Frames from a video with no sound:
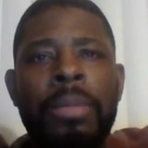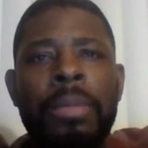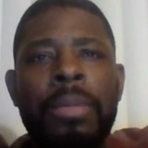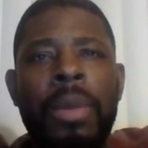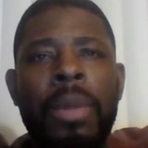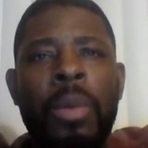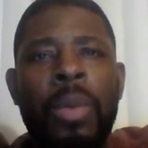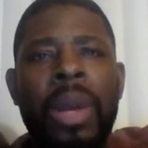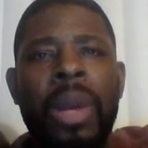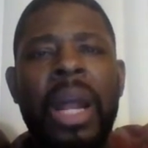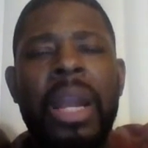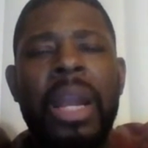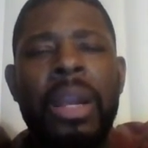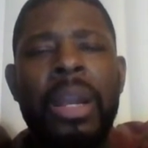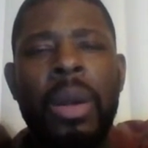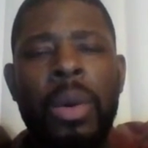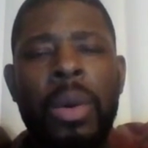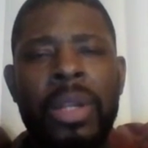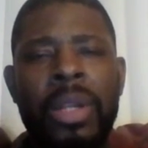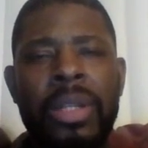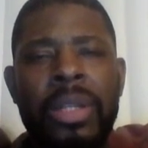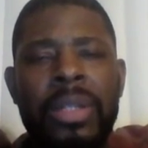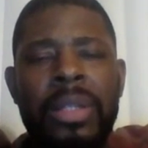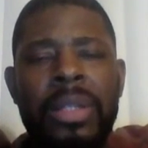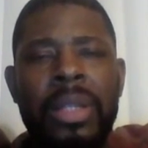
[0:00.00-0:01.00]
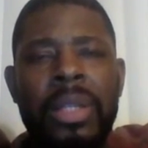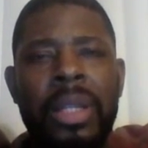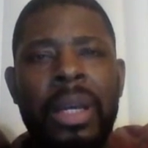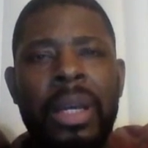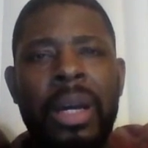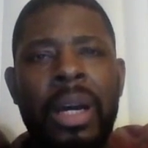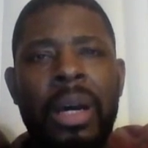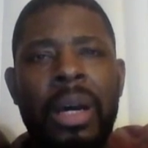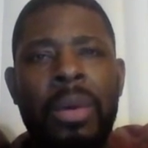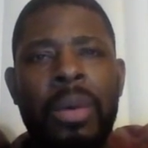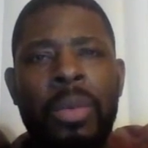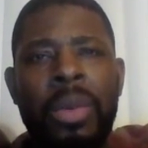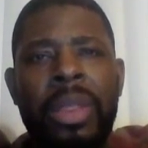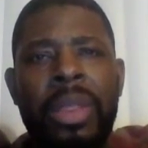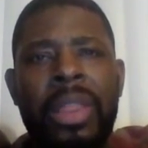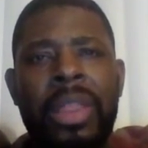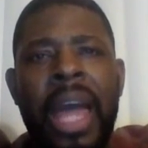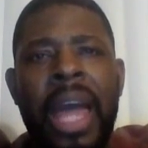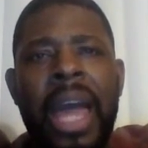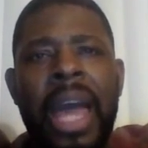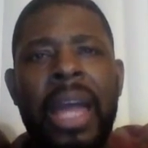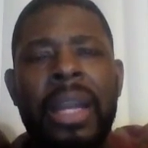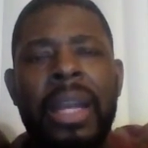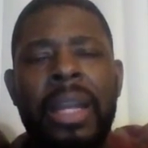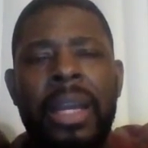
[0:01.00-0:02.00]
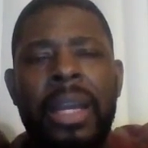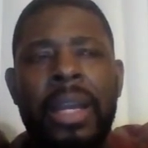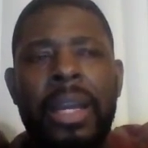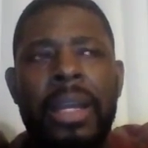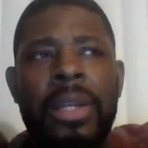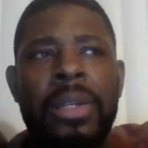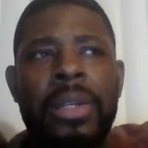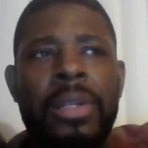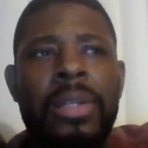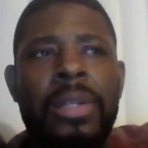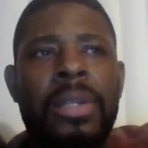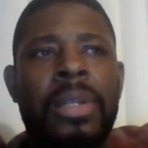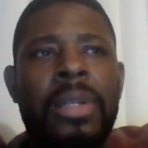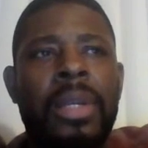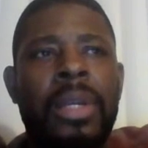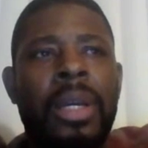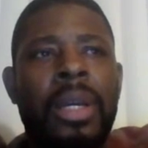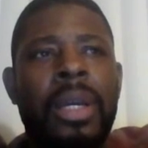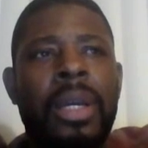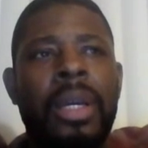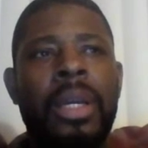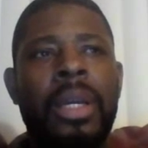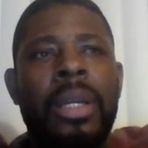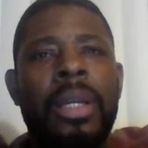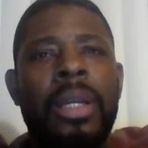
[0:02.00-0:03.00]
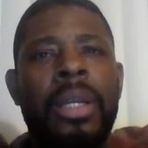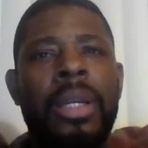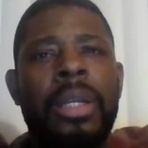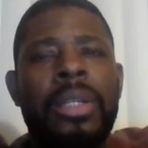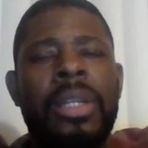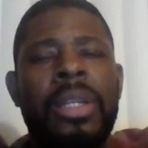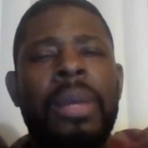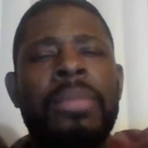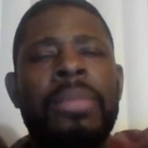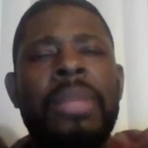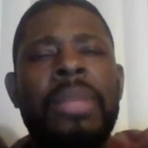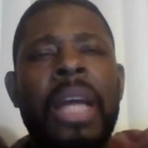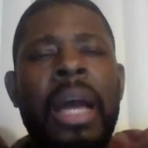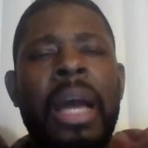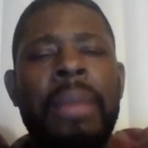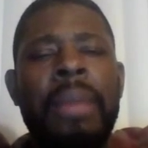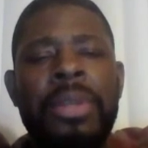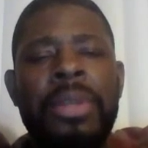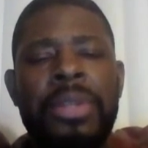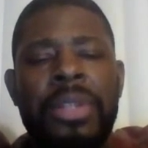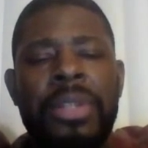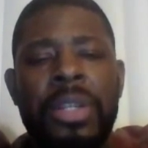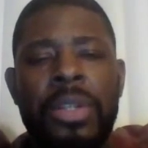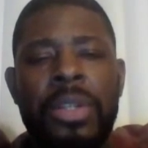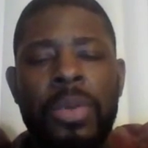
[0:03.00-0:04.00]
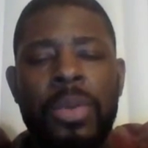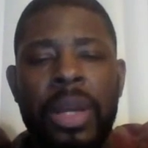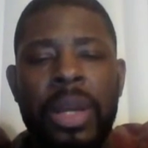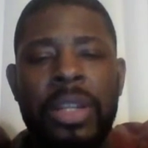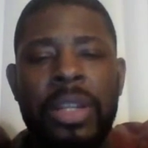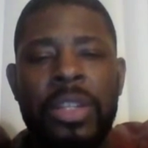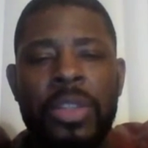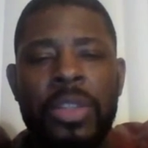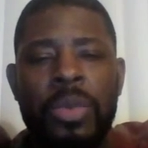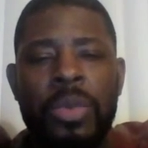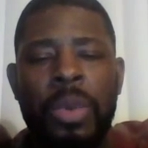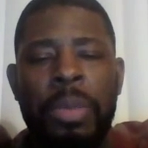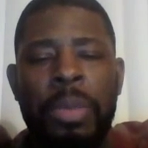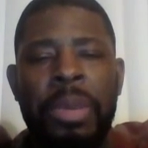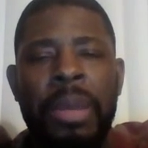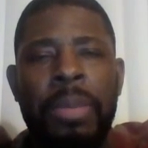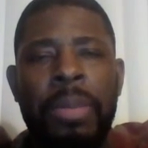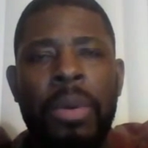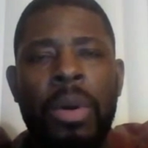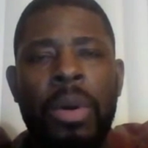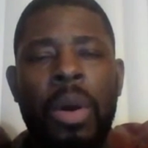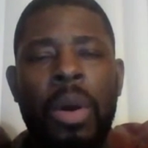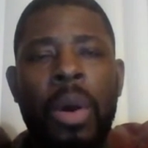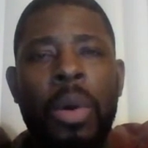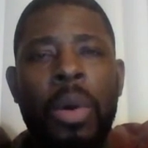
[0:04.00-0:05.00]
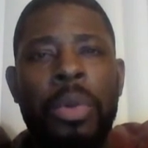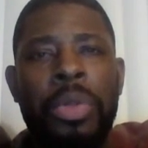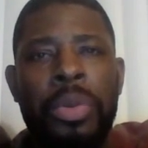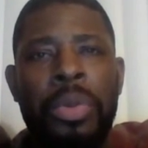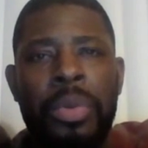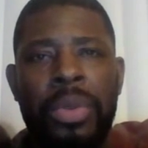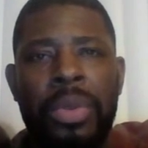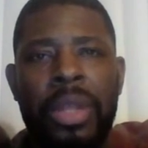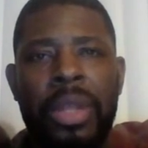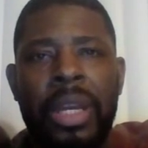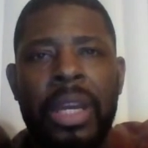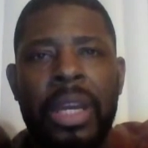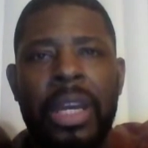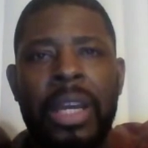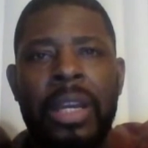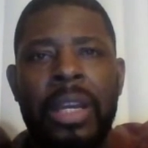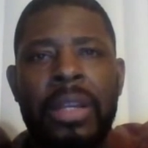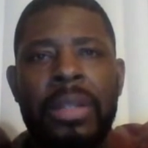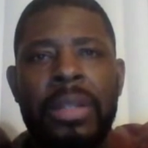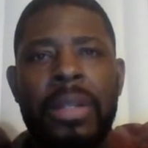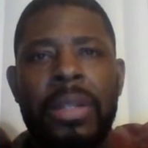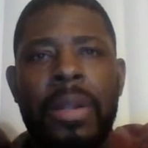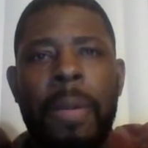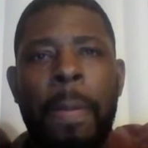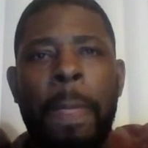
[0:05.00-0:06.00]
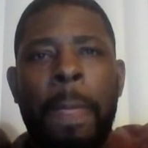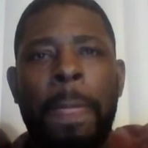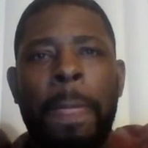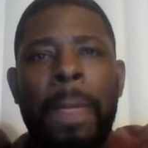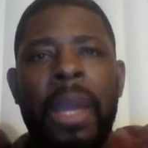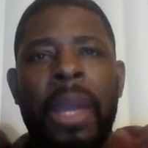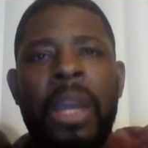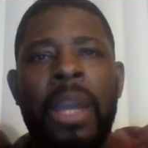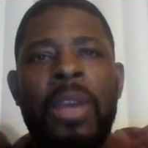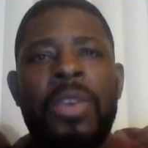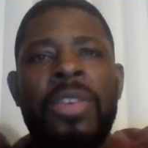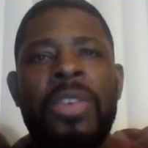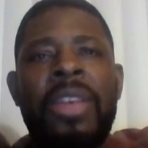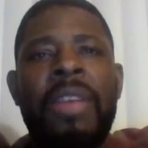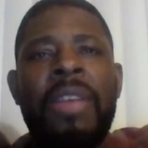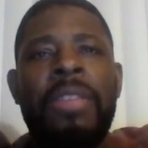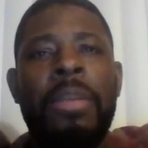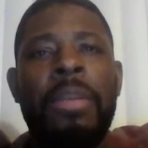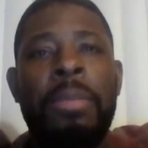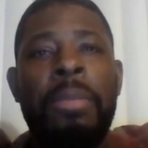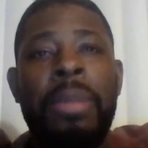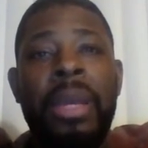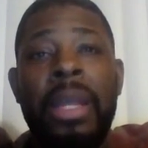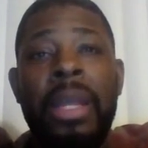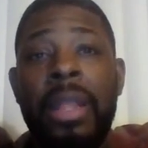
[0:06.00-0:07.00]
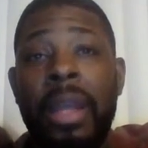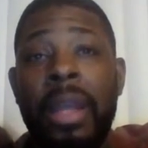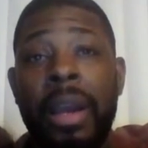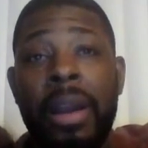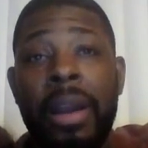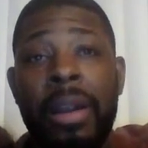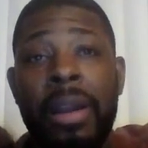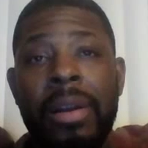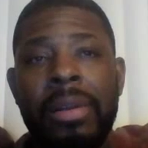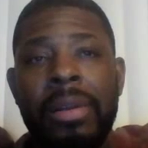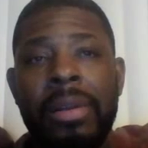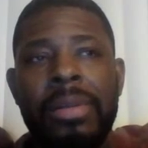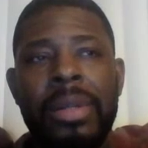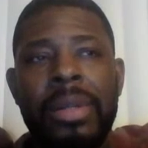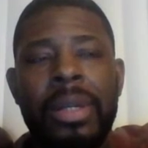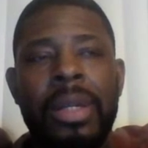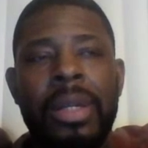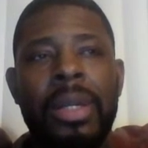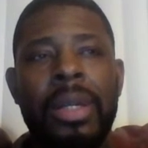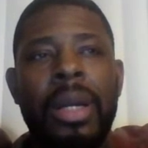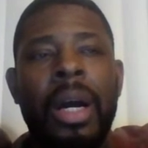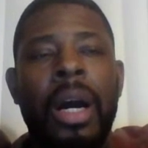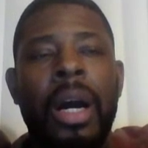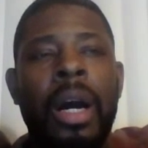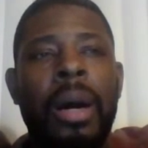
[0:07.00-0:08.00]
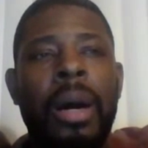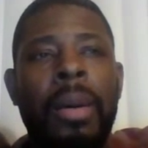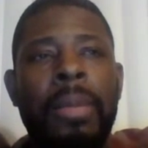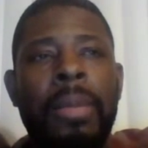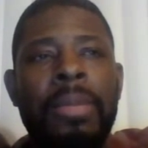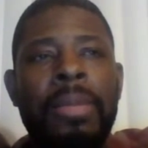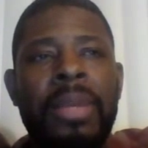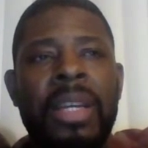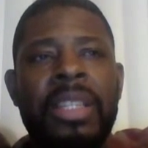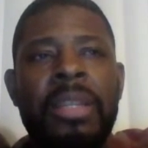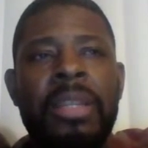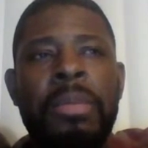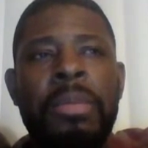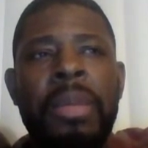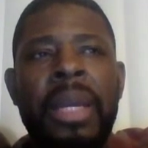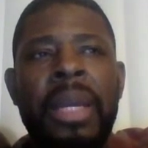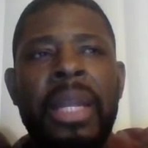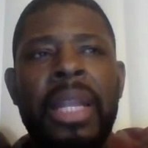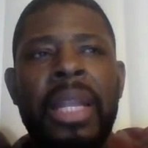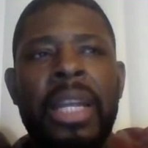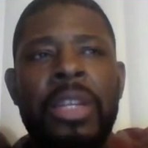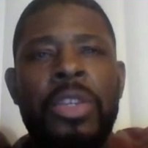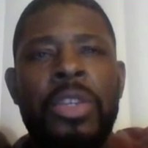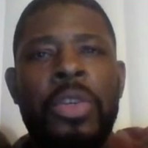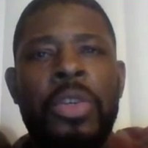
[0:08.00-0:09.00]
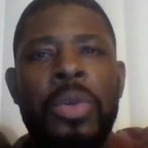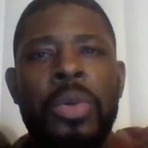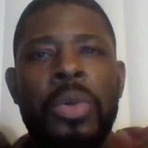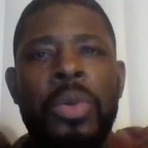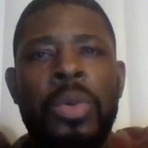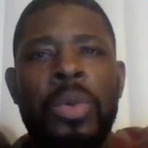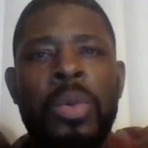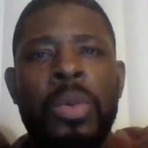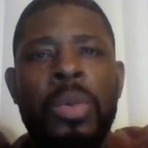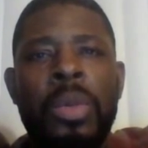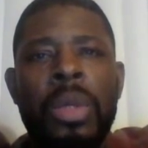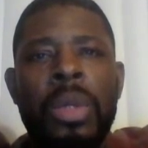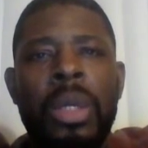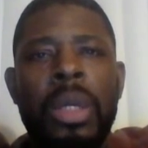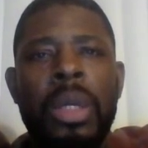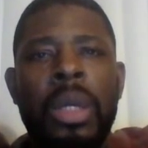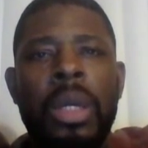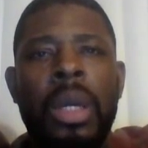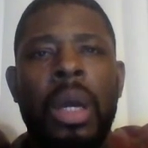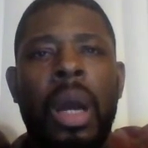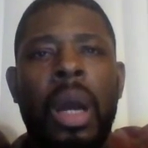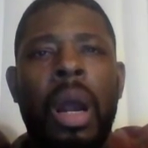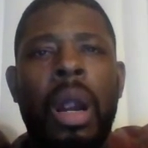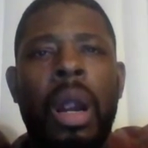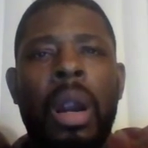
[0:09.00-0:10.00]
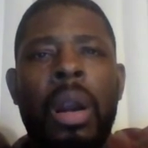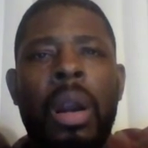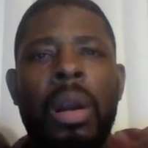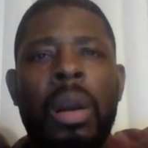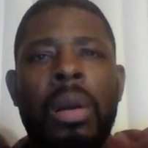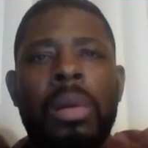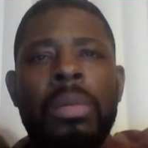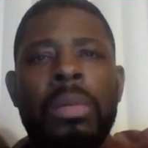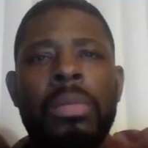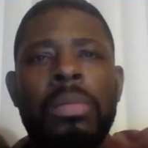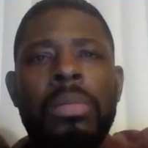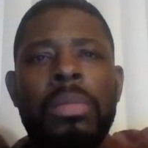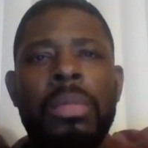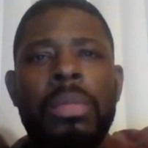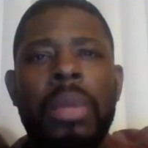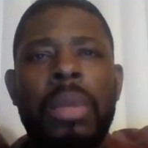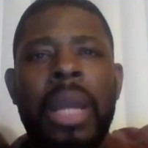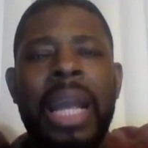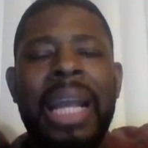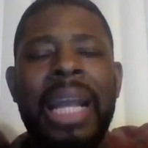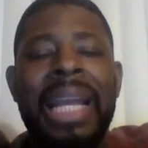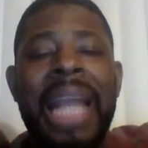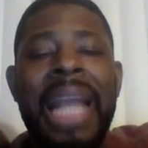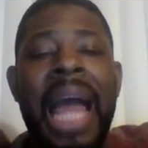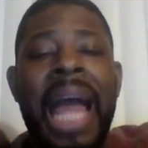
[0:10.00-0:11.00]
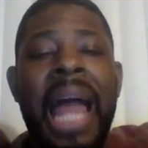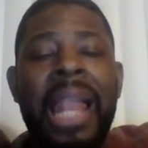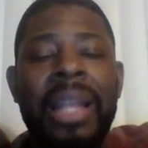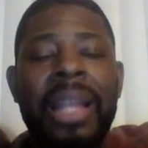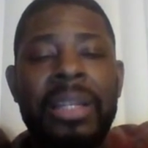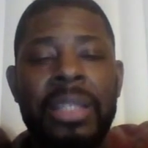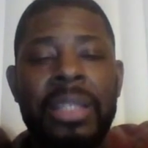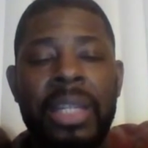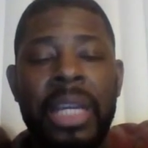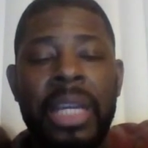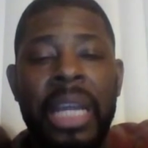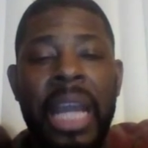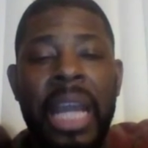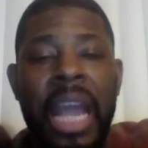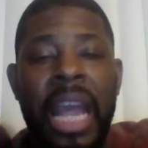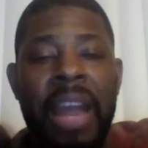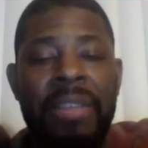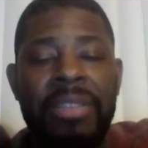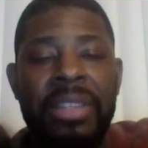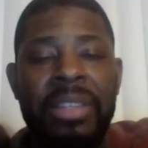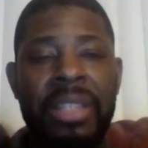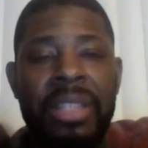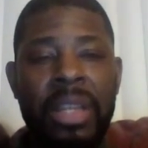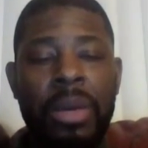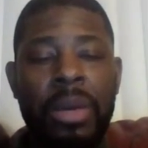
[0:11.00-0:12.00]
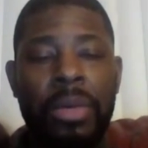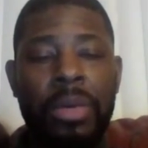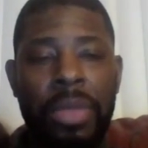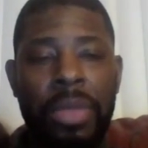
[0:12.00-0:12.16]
What I noticed with that is sometimes there's situations where people go through things and you just have to be there. Doesn't mean that you are acknowledging every single